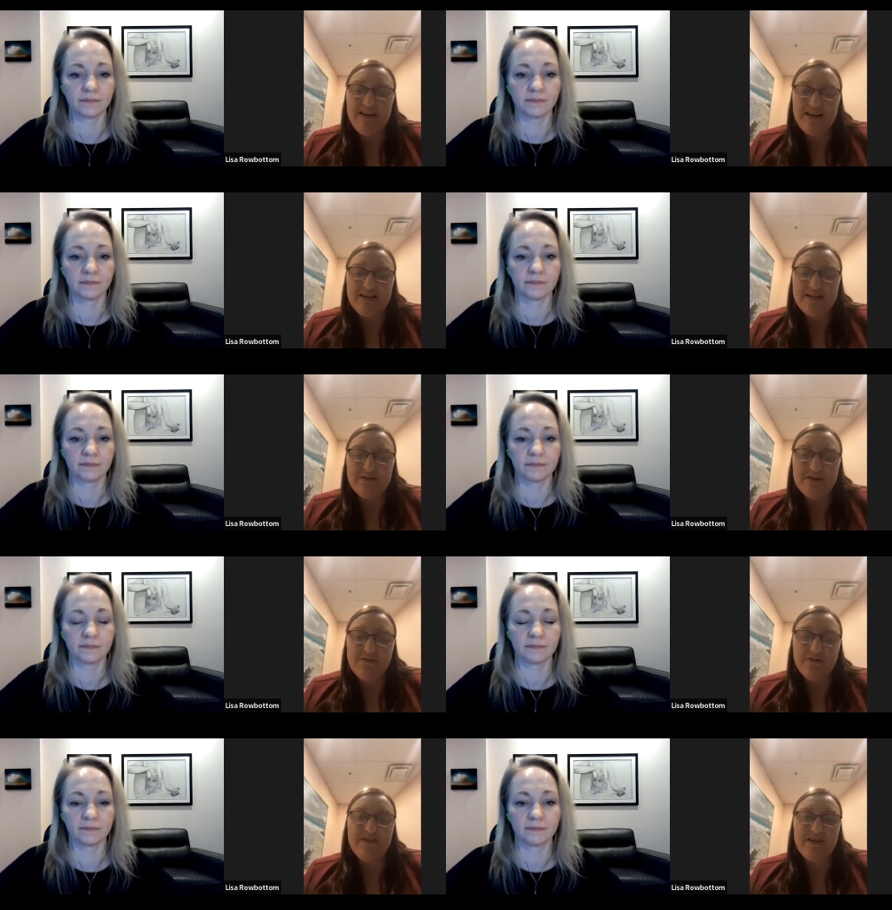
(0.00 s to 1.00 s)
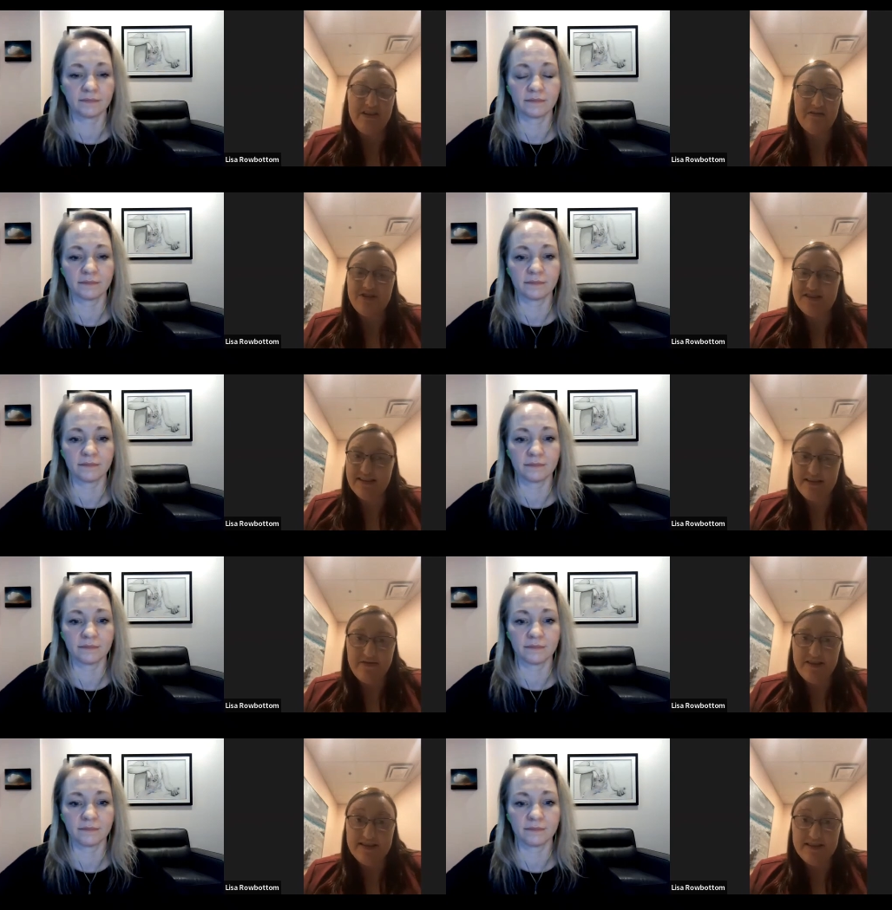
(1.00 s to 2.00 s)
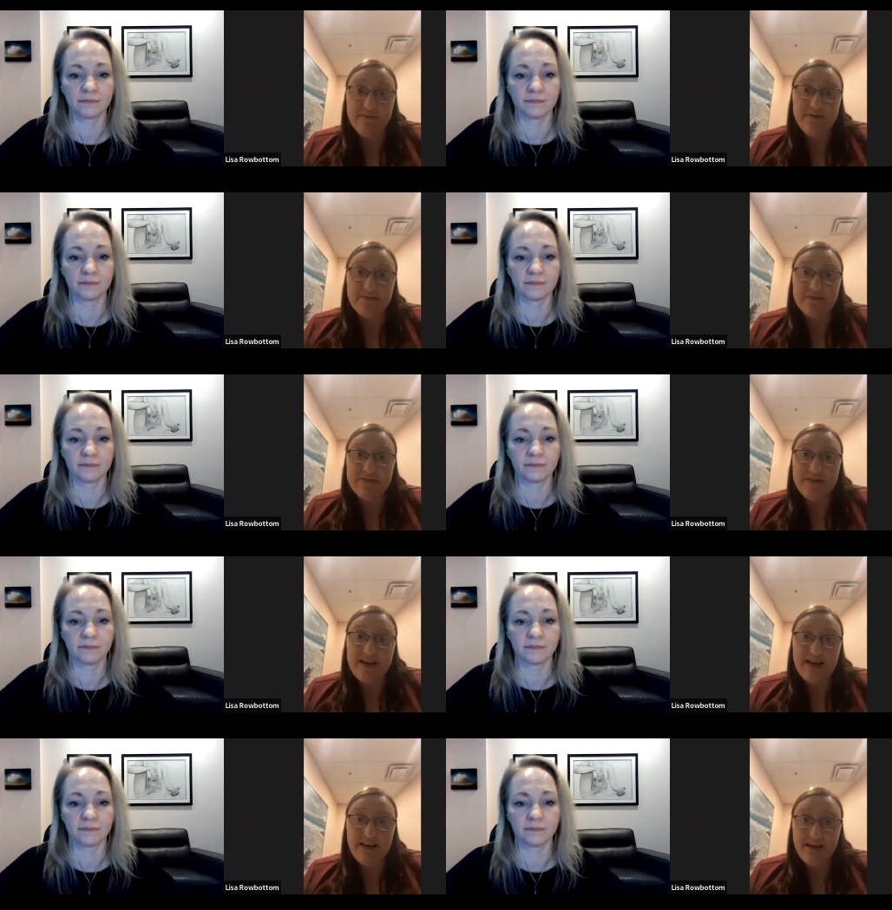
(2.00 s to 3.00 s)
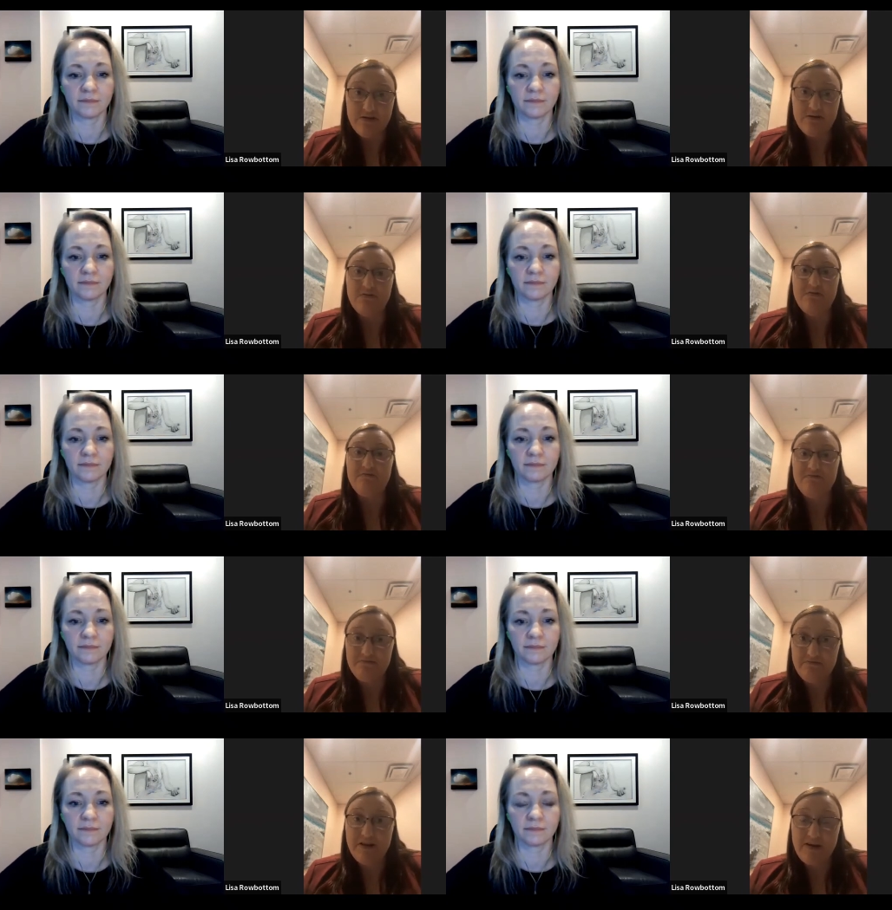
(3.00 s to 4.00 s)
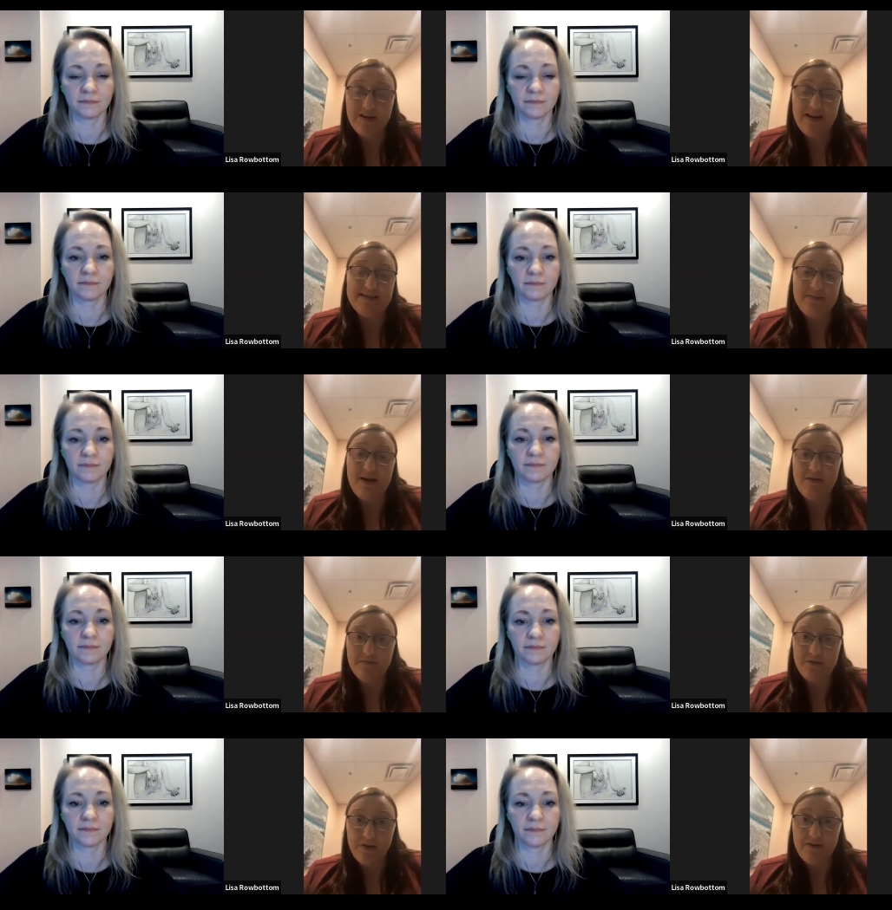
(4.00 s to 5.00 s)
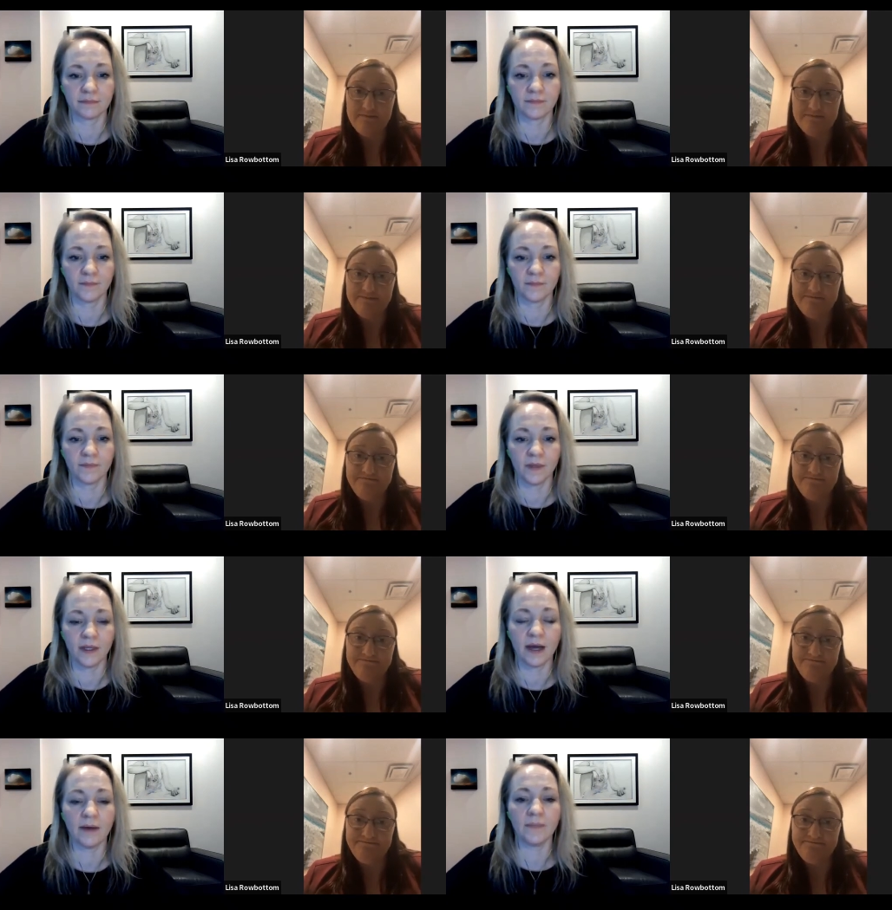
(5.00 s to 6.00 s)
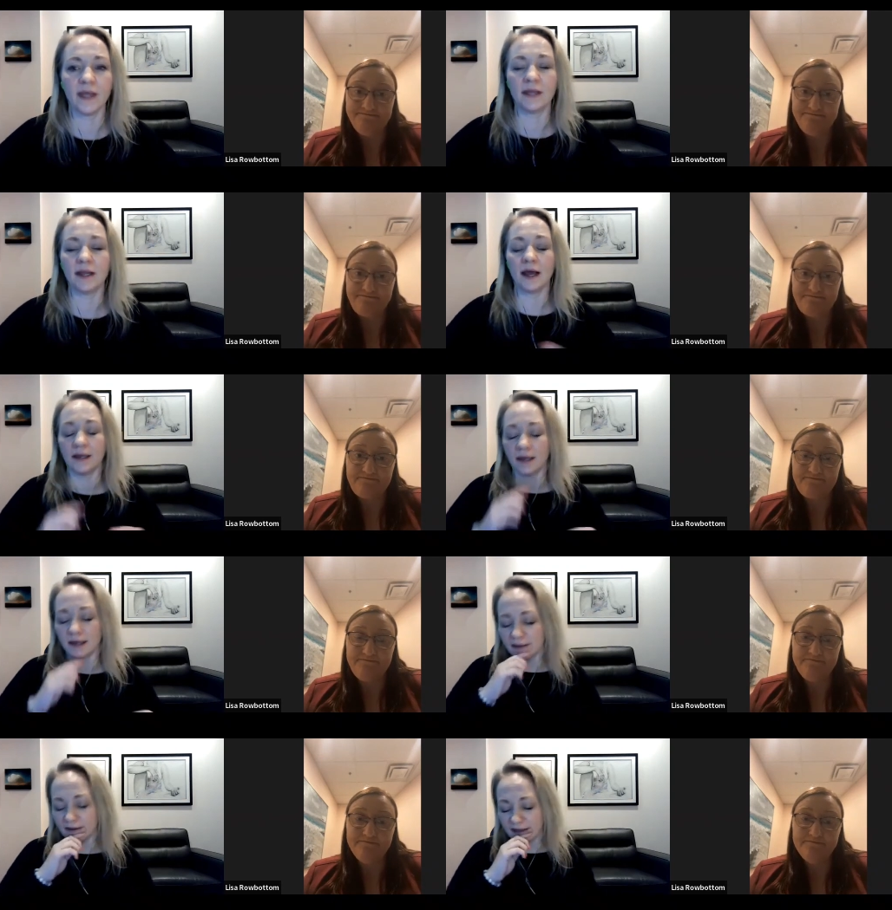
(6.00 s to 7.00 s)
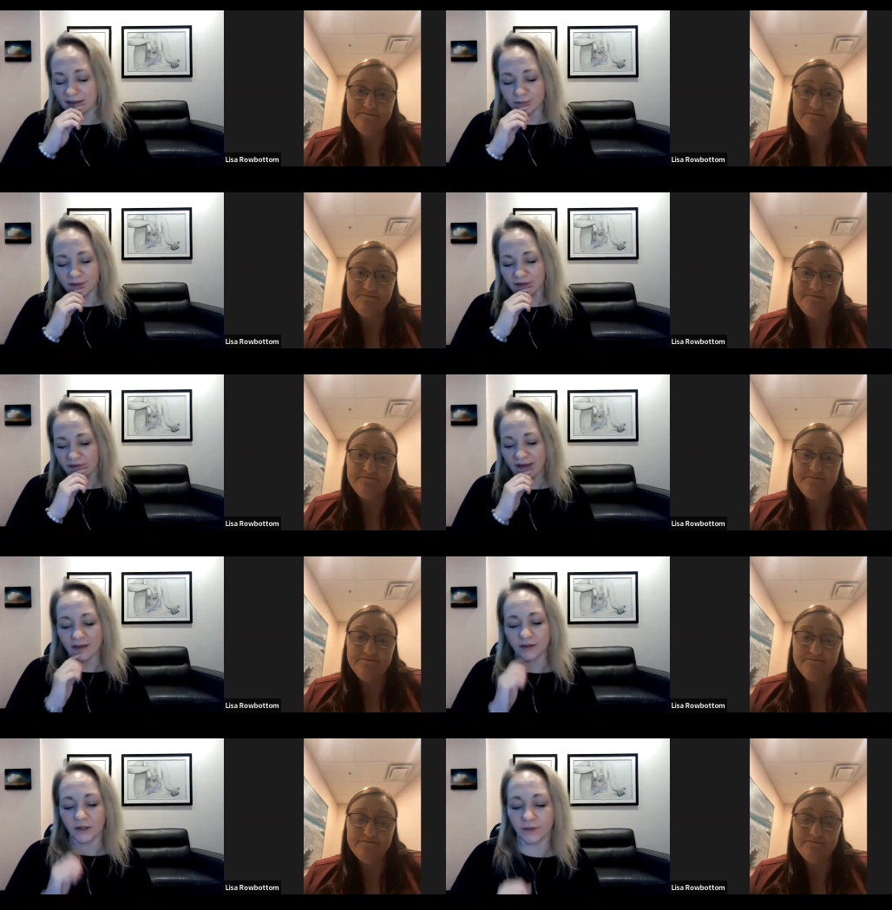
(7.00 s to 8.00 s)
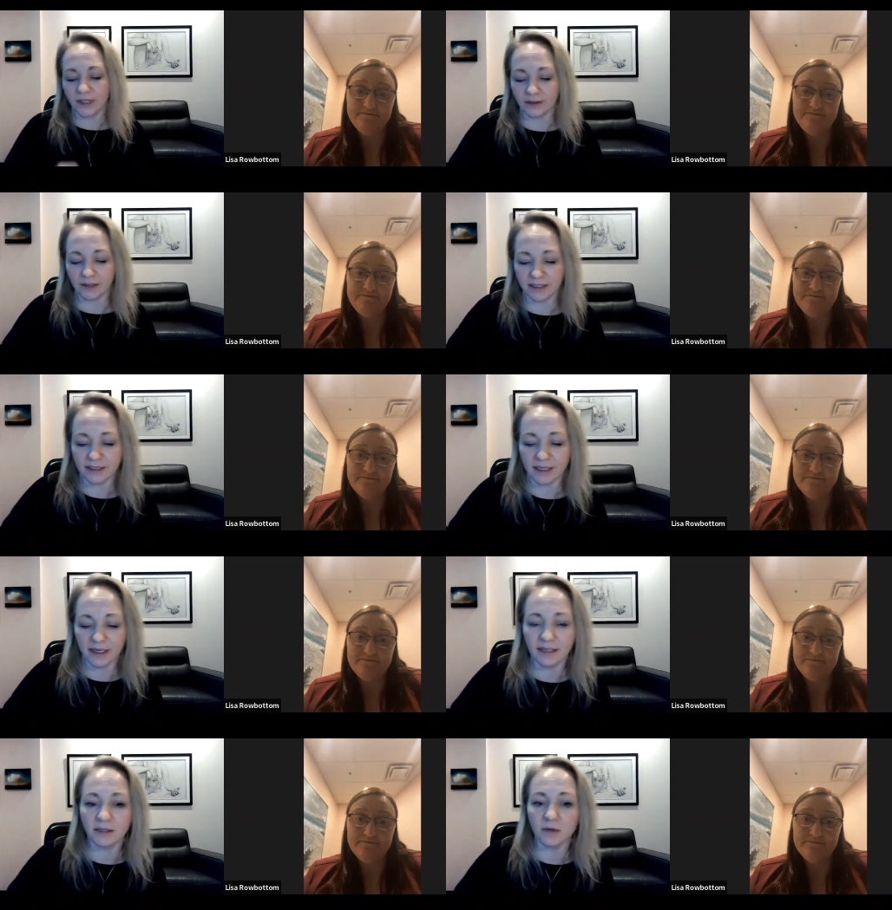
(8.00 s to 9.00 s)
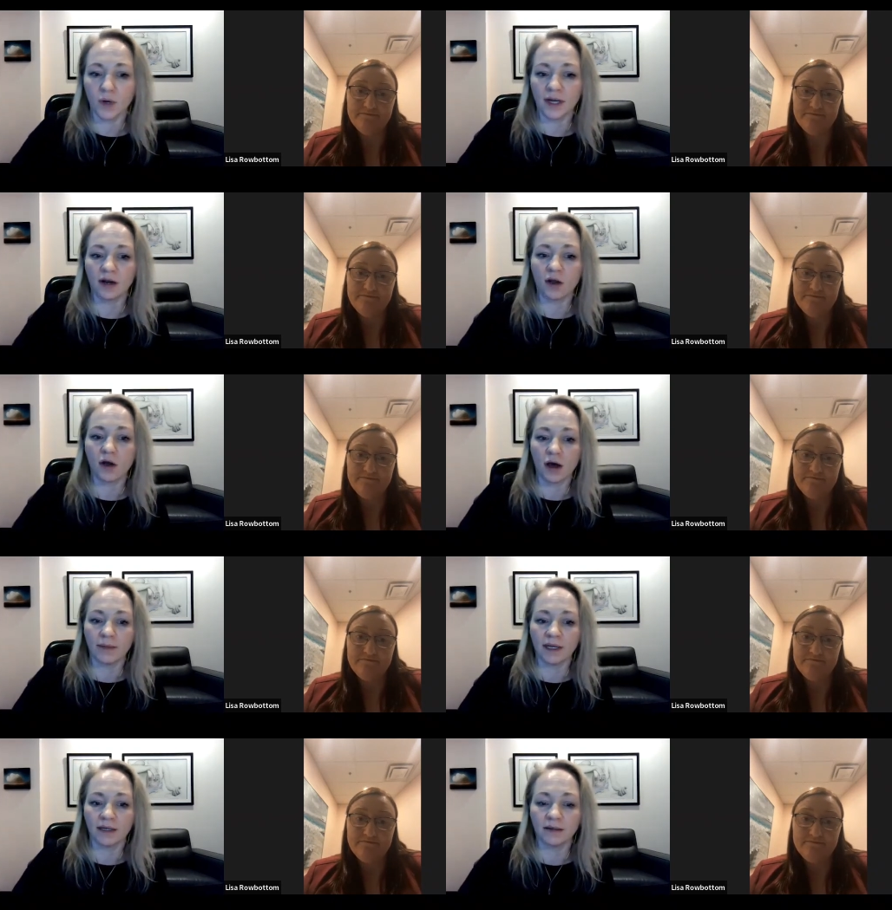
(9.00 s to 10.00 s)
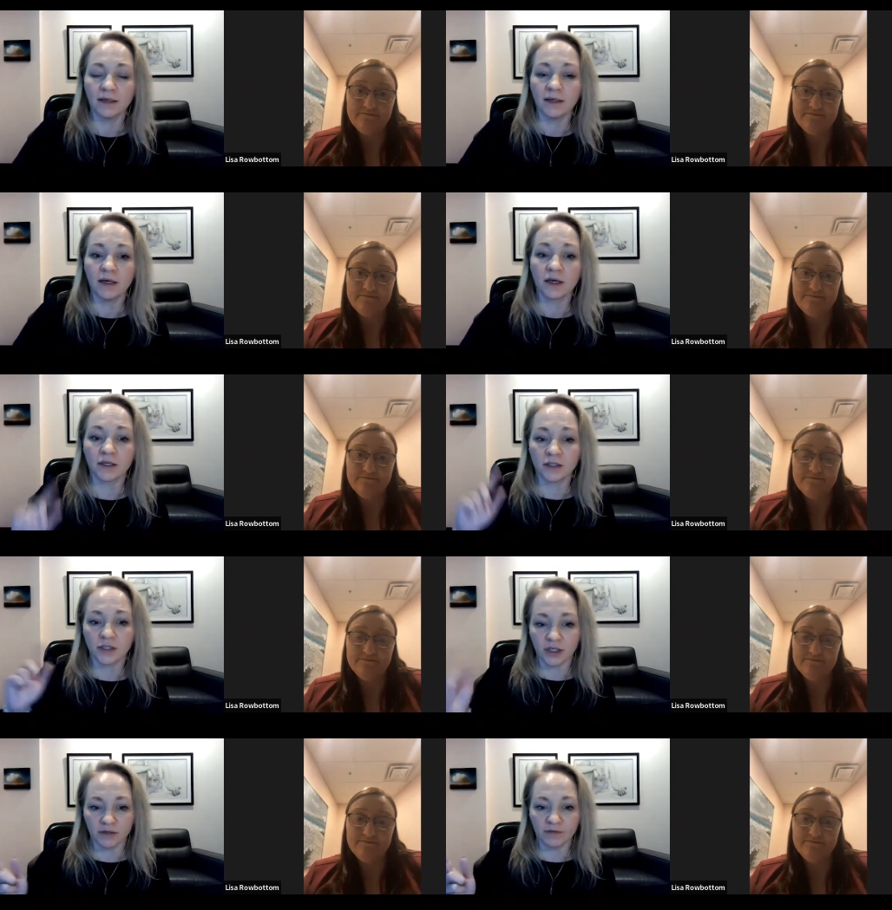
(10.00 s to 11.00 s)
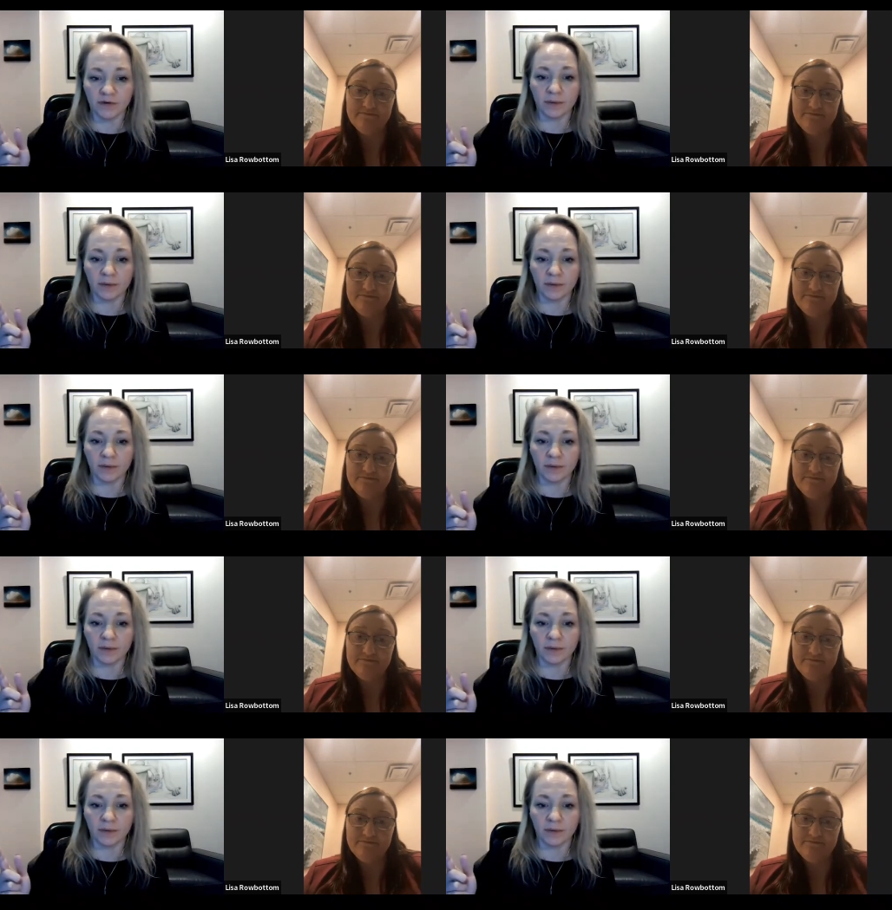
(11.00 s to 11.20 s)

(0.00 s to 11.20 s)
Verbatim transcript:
Speaker 1: you know it's really important that you don't just live with the symptoms but that you come and get some help for them.
Speaker 2: Yeah, and I, I think that's really valuing Lisa. It's a quite a common concern for